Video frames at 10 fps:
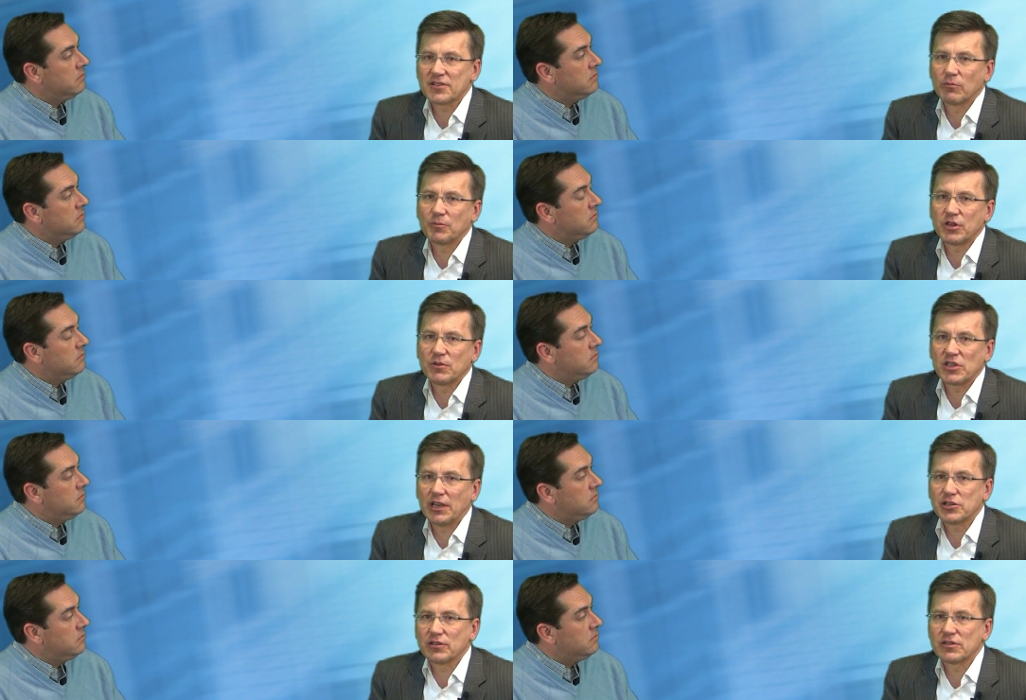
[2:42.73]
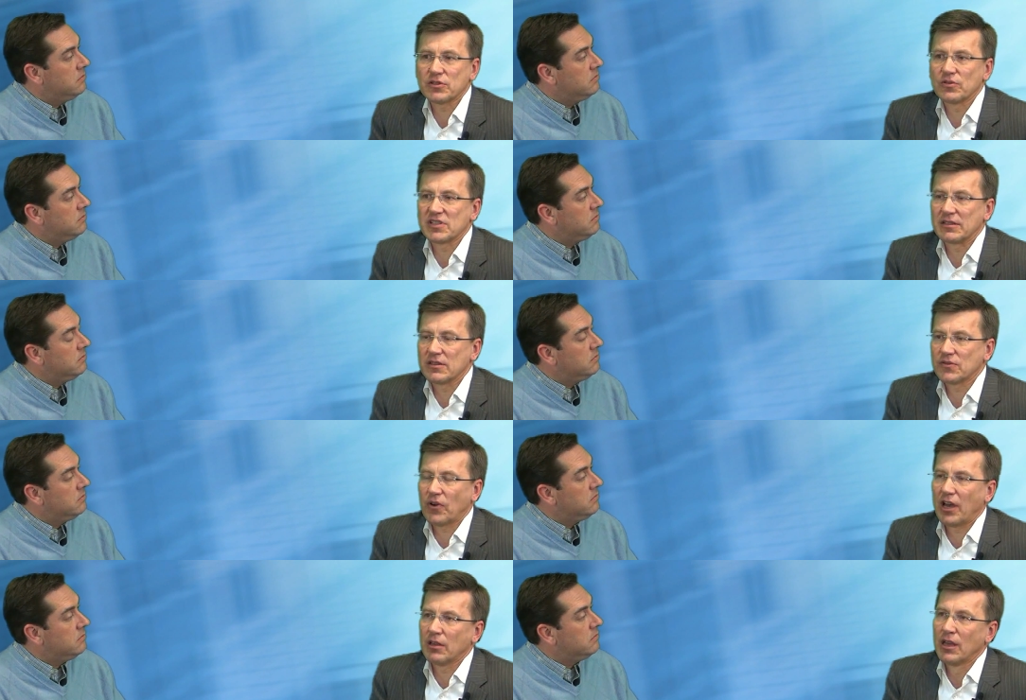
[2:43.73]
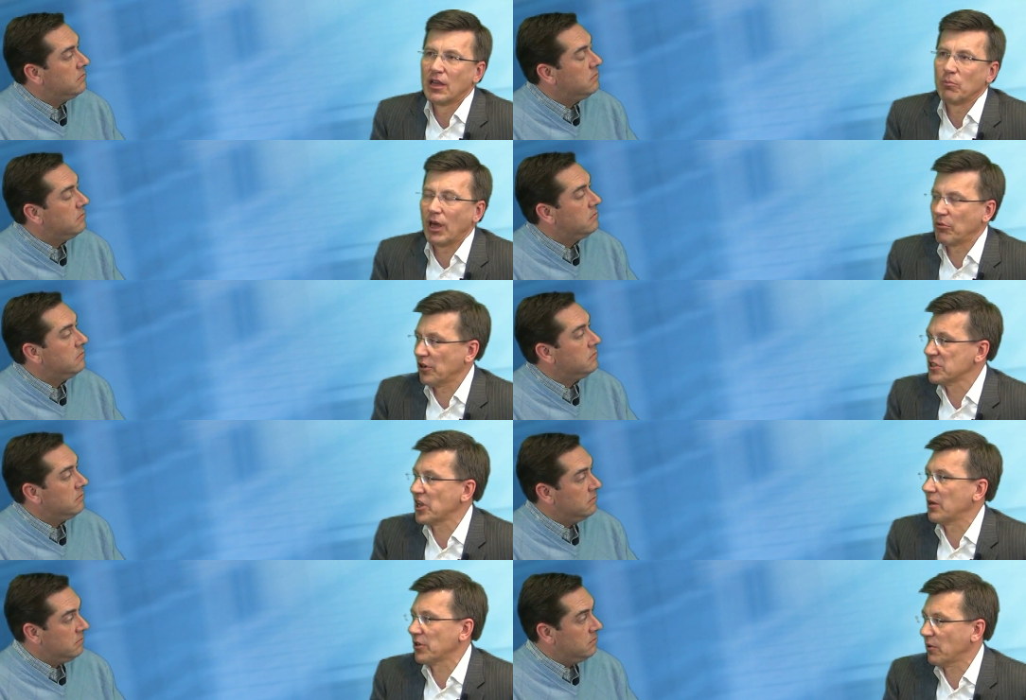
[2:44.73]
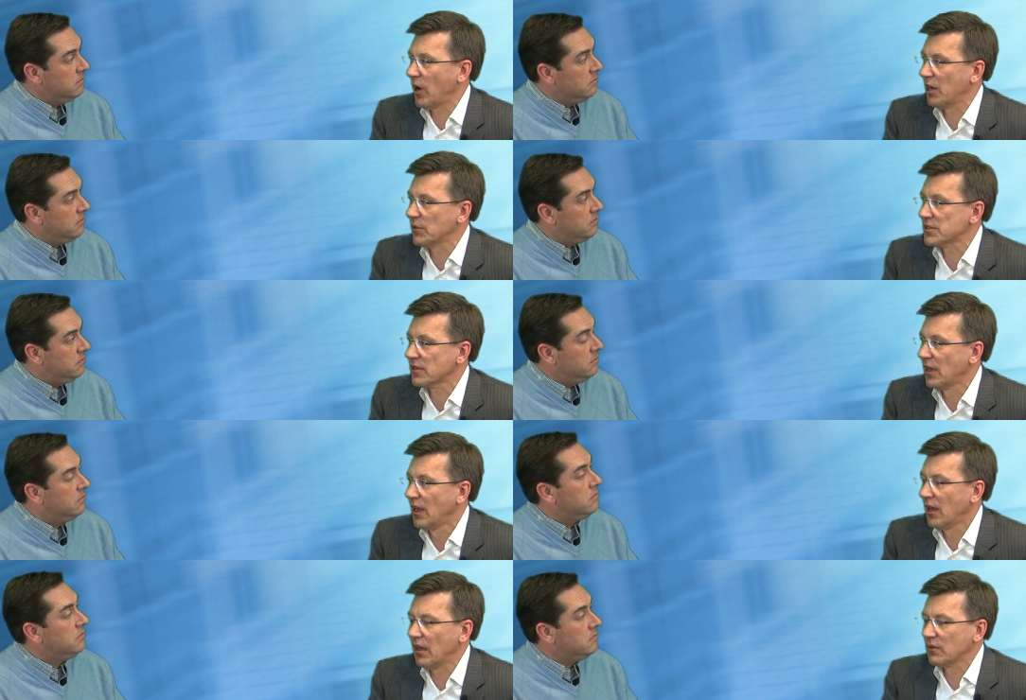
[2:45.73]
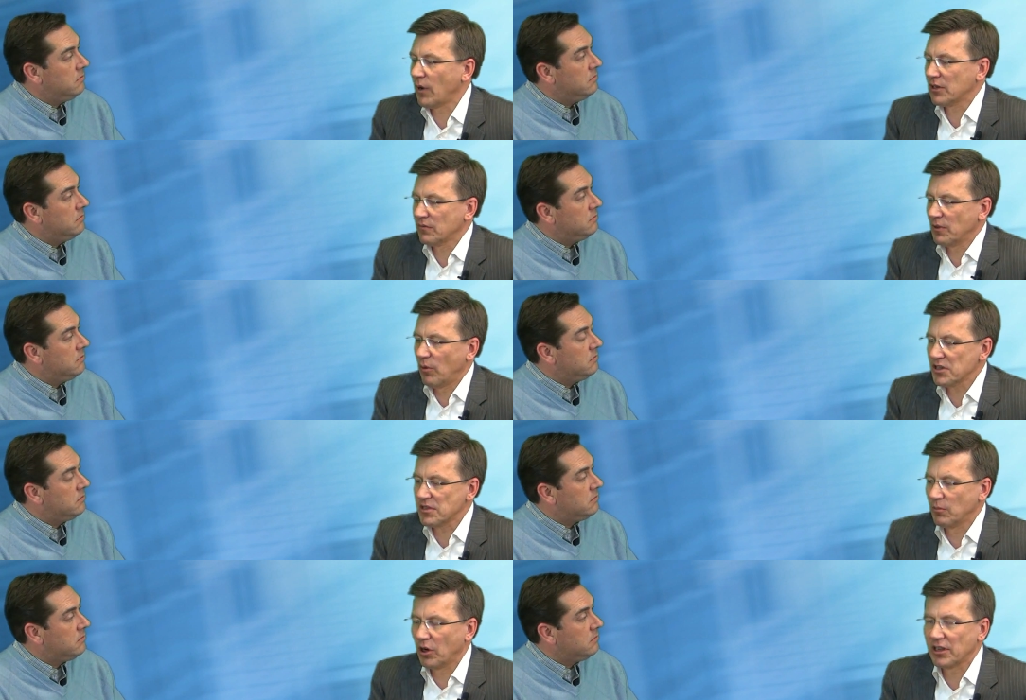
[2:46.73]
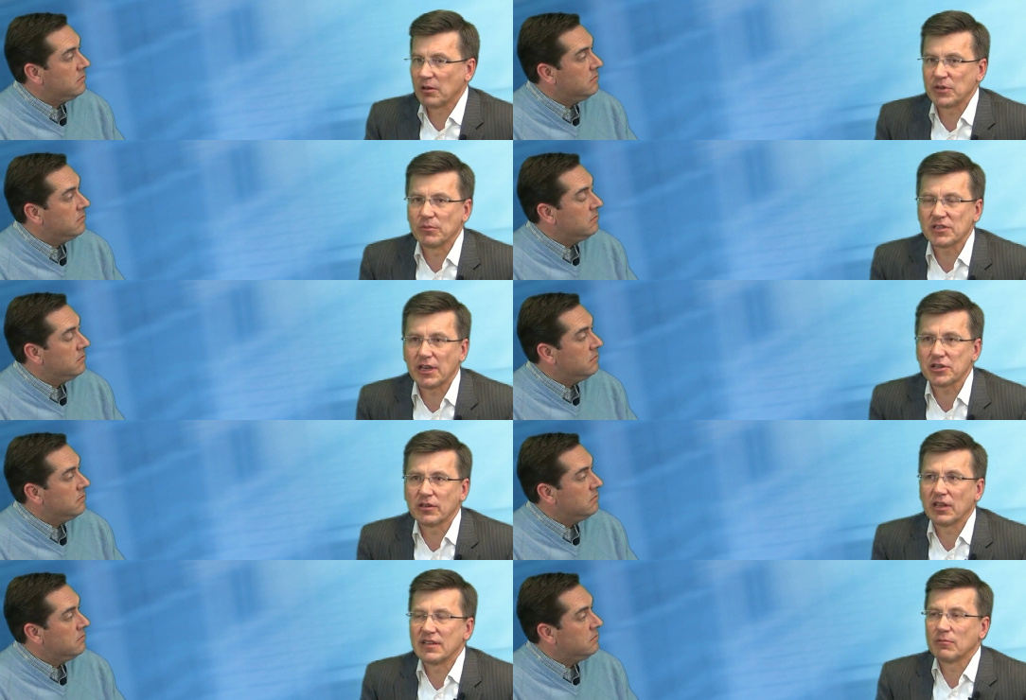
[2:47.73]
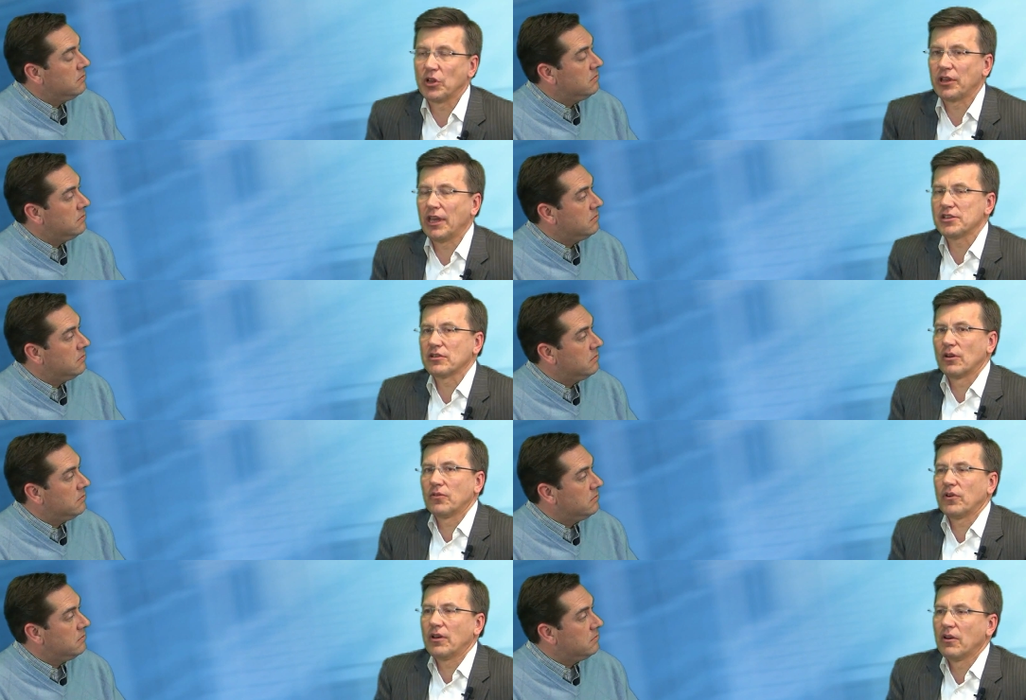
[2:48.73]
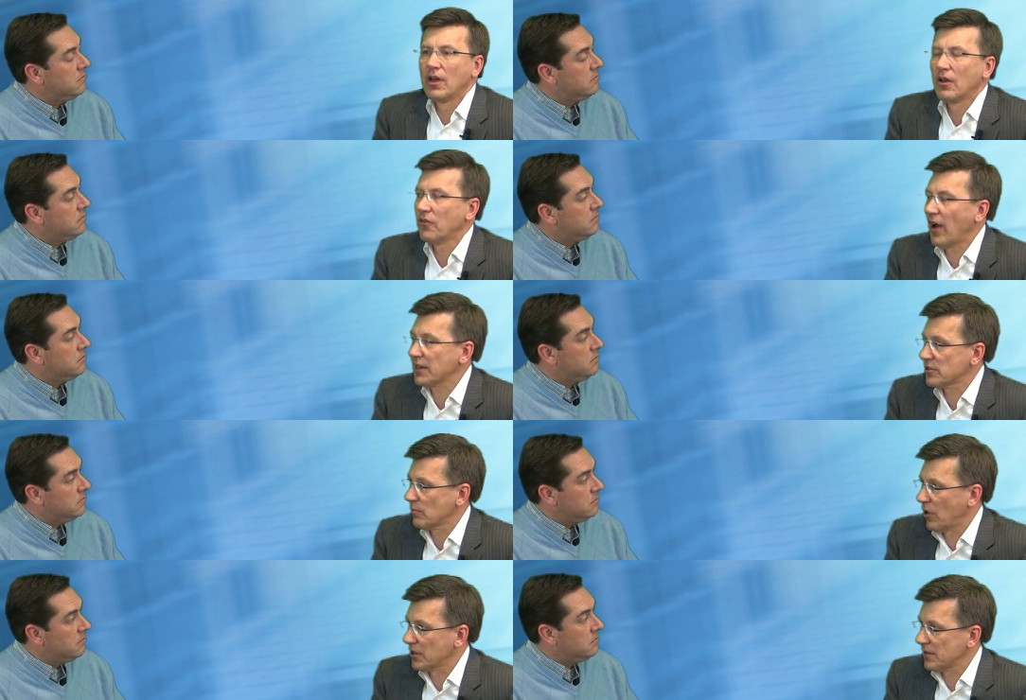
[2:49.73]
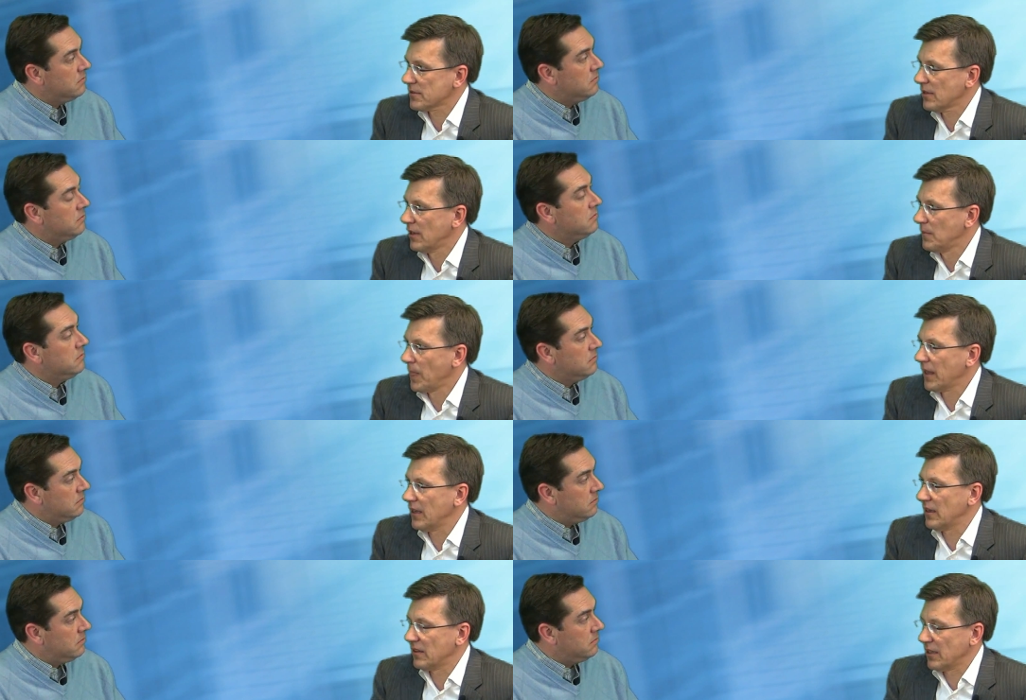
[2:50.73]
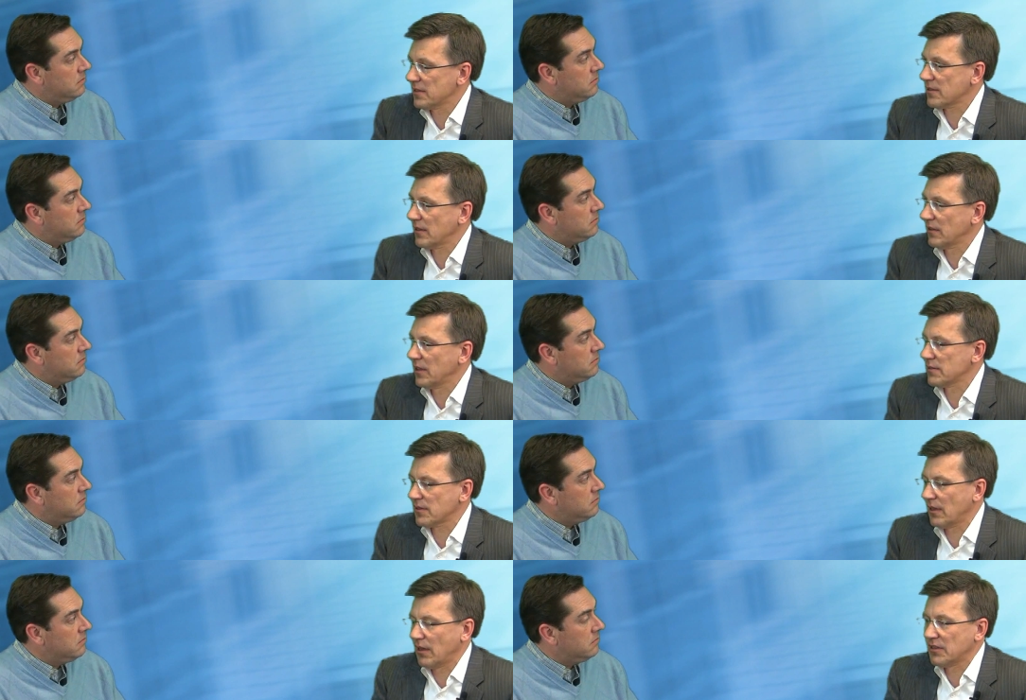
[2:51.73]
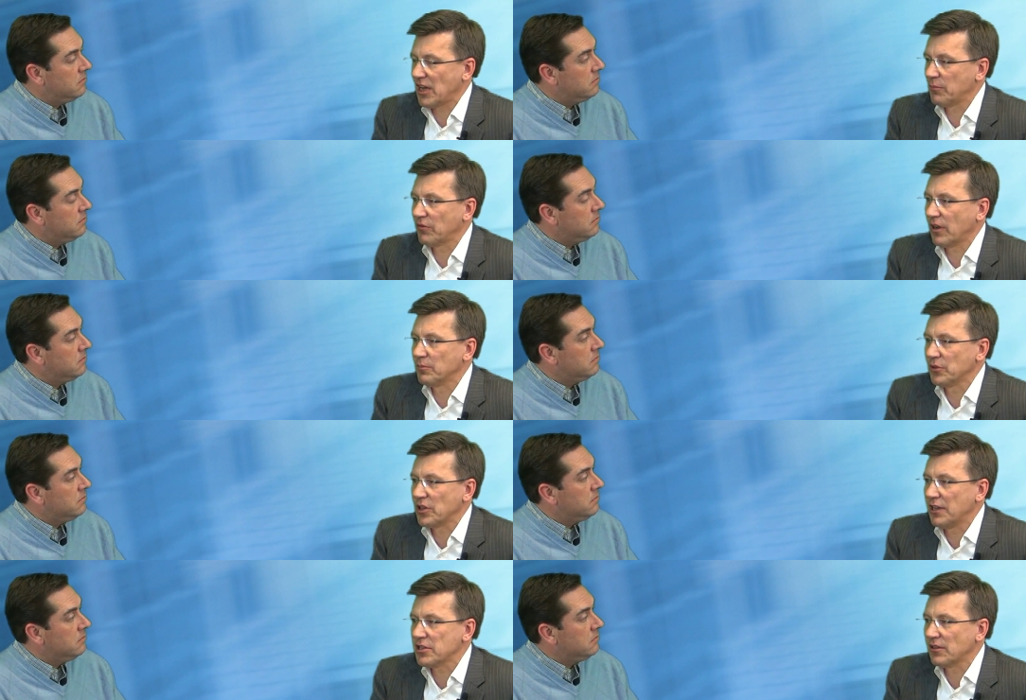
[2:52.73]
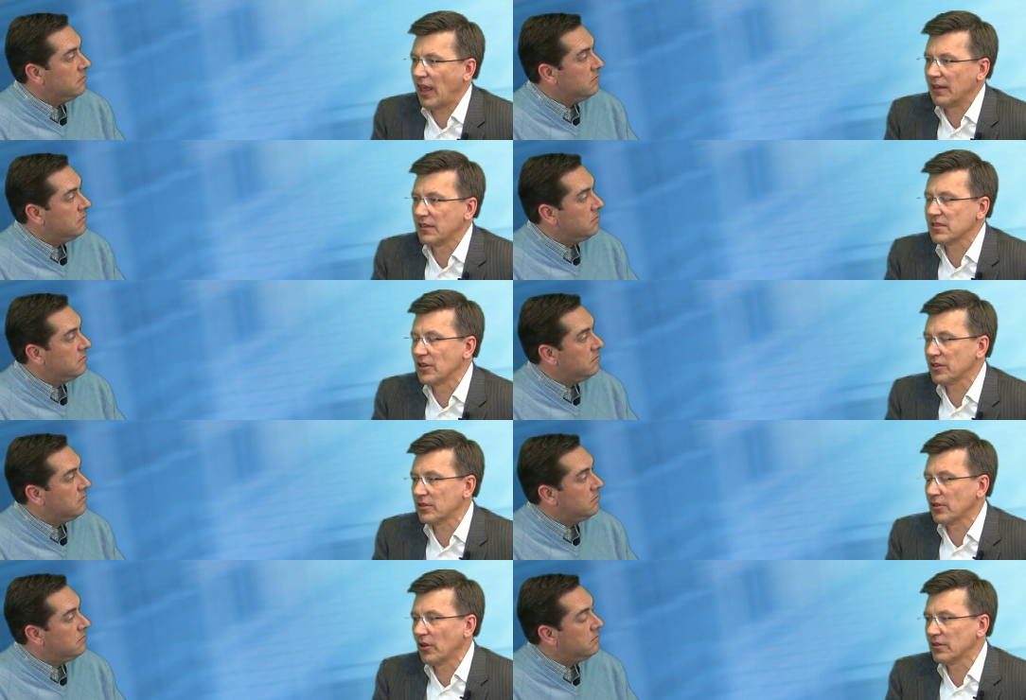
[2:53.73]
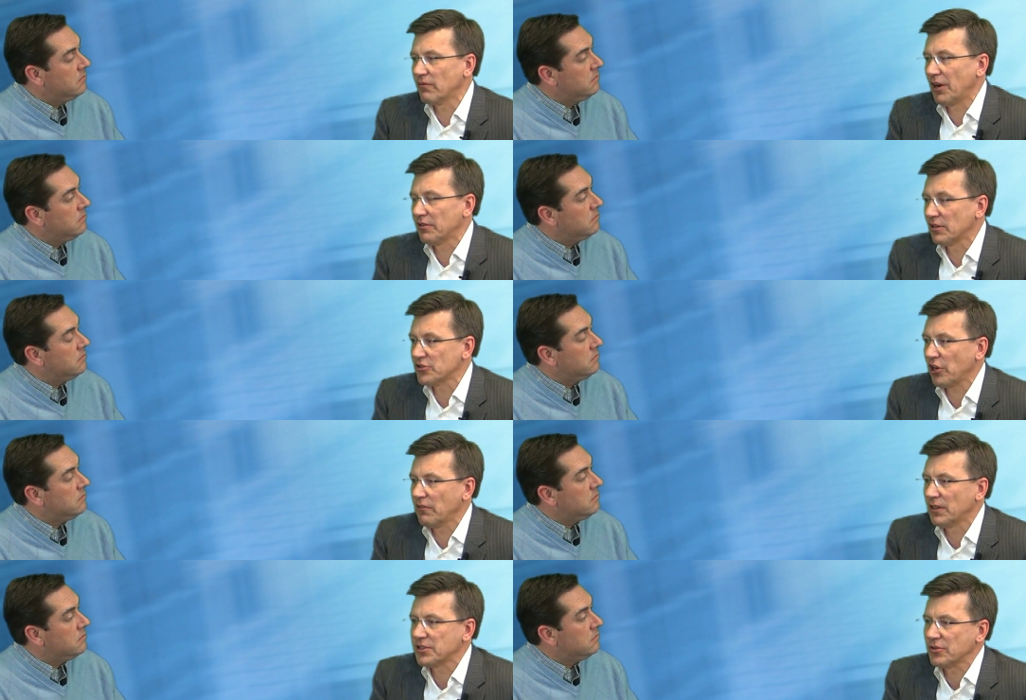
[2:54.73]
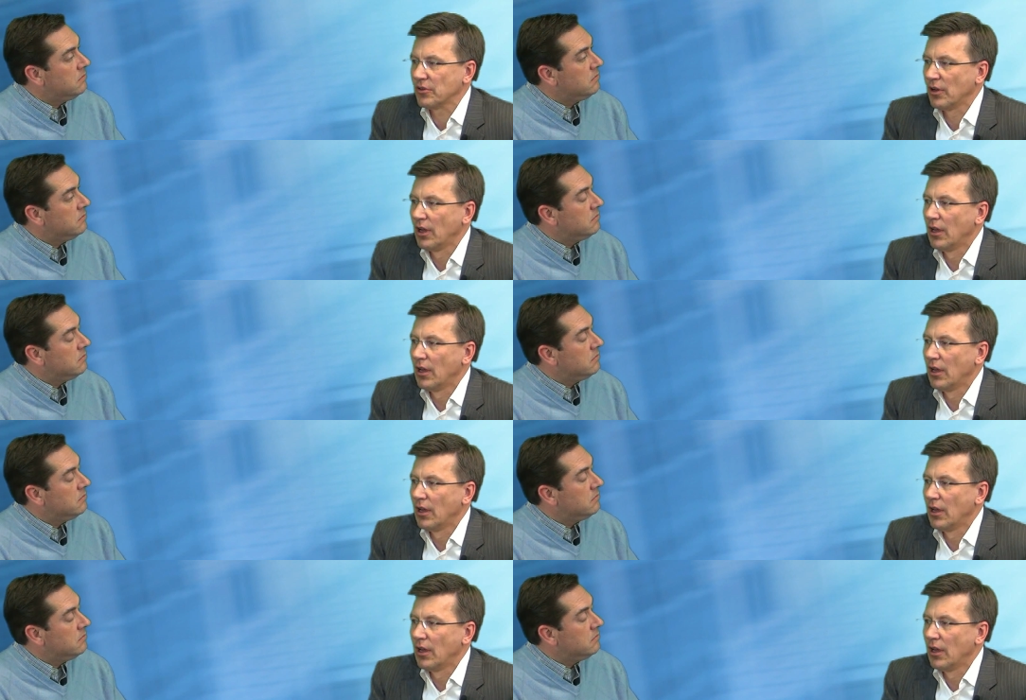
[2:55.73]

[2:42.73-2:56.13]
Speaker 1: some optimizations to satisfy memory and time requirements. And one of the most important optimization is application of uh, factor models in, in this in this uh, type of computation. And it's not, not very non-trivial to